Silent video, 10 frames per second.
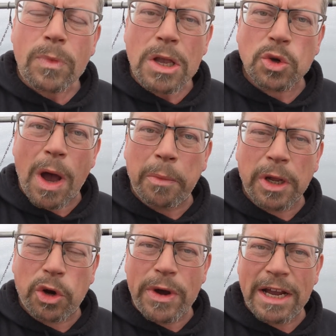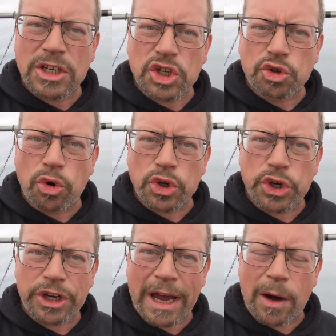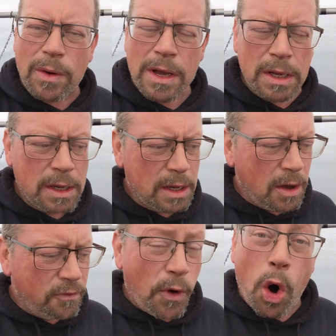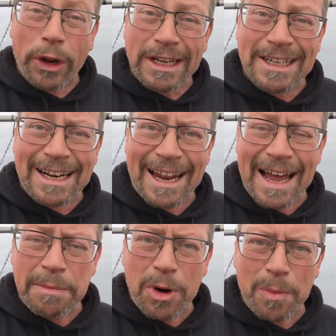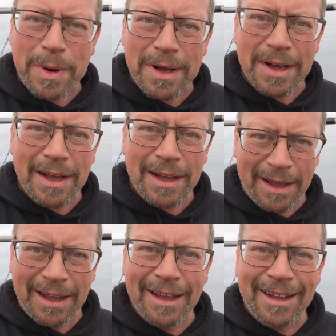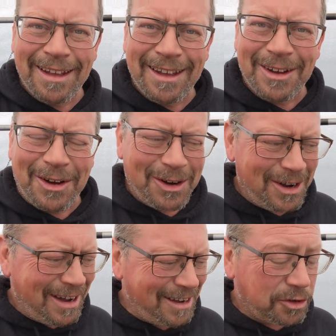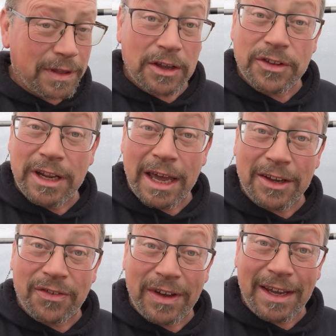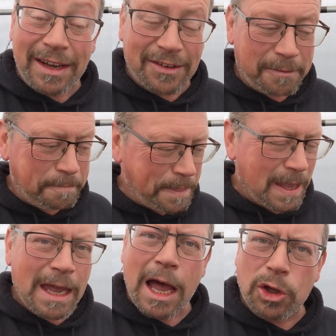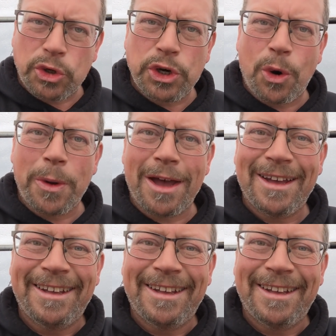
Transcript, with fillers: So I'm going to create a structure now for it to climb up. Alright, so that's the next phase. I'll show you.